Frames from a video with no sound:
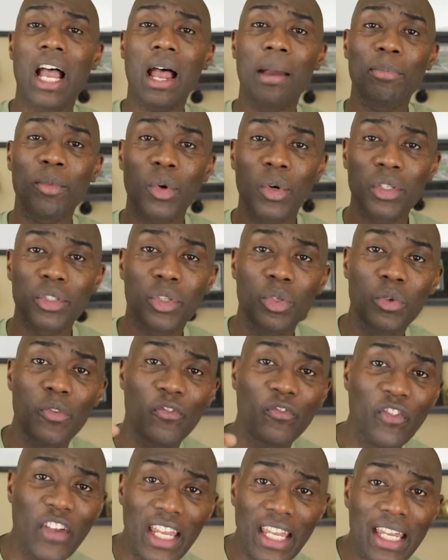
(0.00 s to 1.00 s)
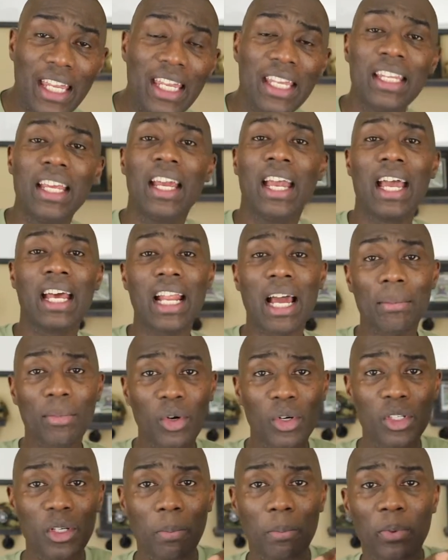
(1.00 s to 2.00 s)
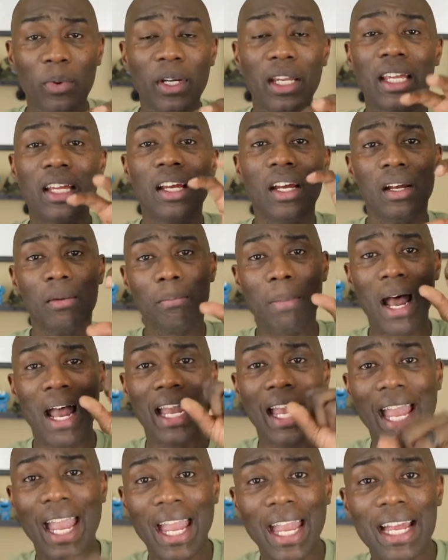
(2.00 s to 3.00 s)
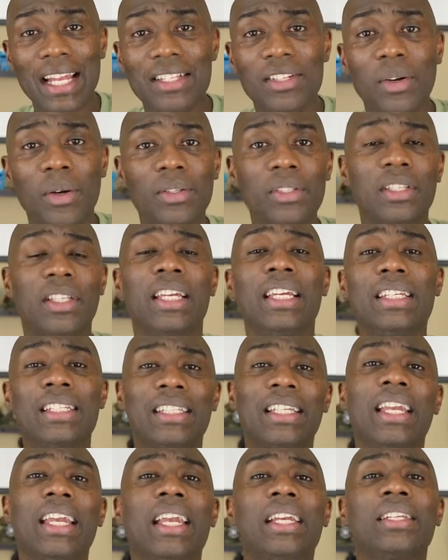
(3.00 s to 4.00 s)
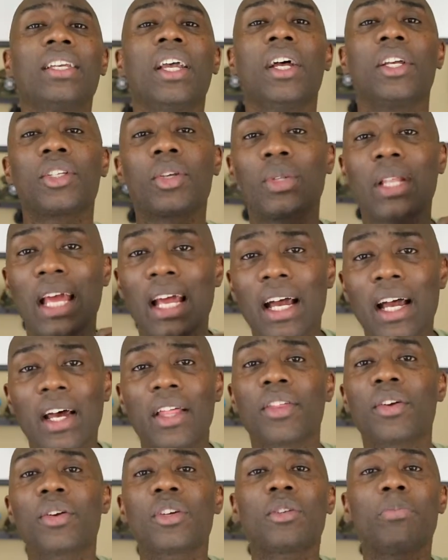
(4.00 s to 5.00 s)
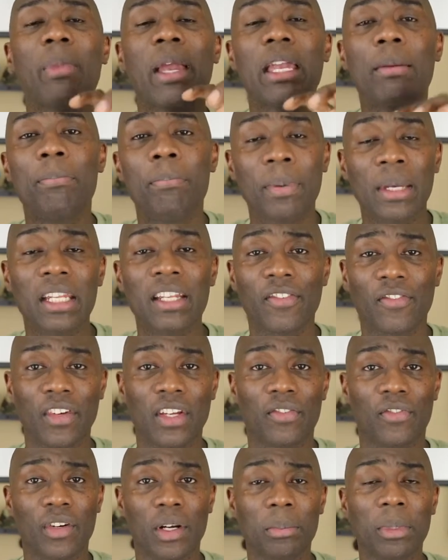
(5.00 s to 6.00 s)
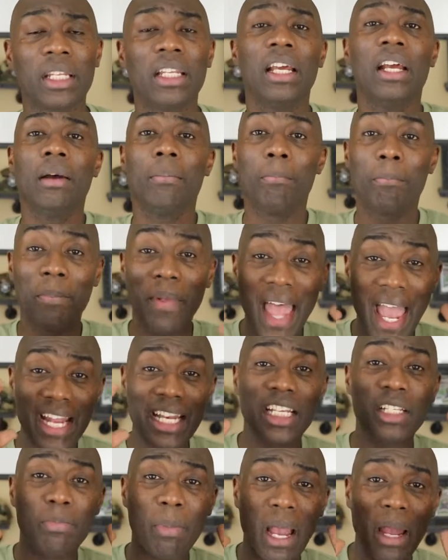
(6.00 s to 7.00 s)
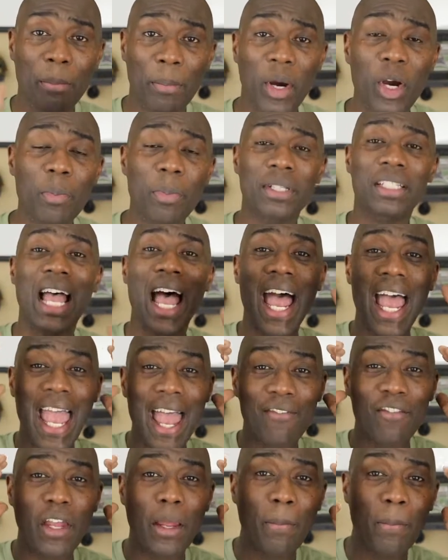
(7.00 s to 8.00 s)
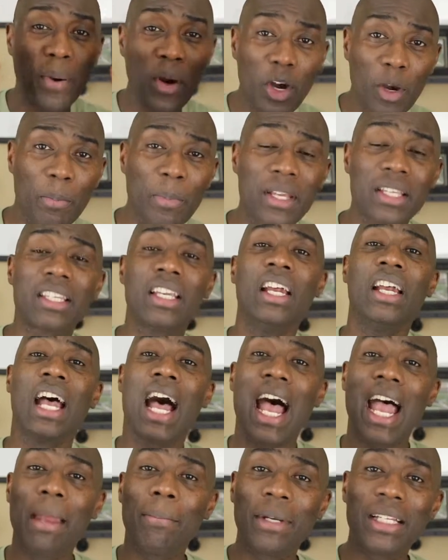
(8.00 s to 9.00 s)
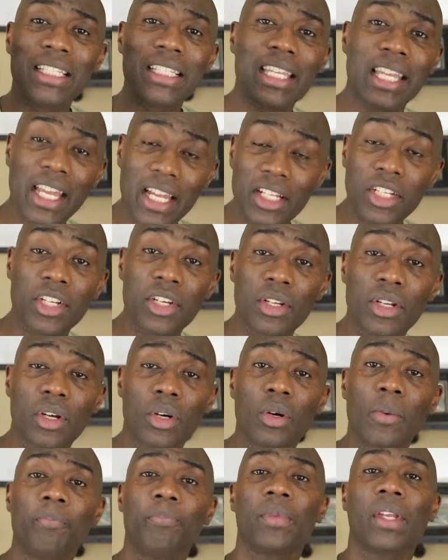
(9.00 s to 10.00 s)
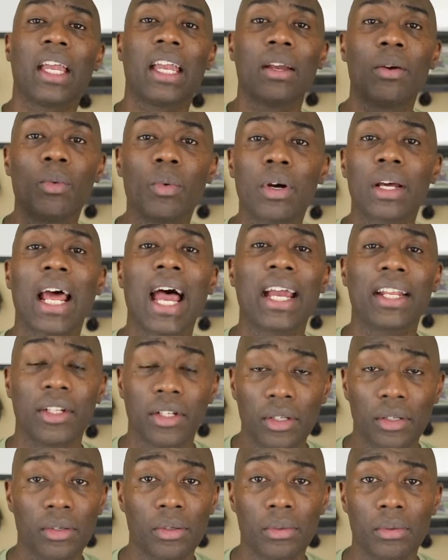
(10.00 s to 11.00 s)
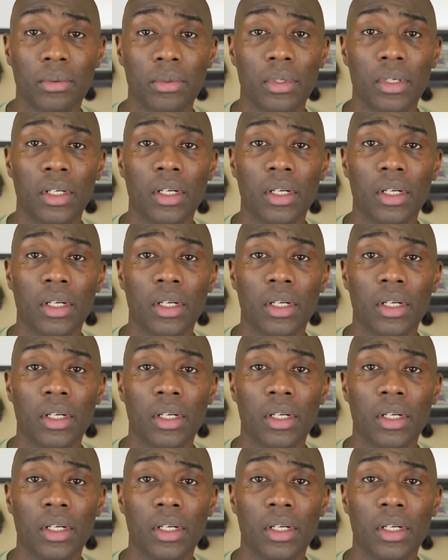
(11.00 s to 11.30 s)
I'm going to feed, and I'm going to bring my hands on these things so that others may benefit from it. That is my purpose. I have a purpose. I'm intentional in what I do.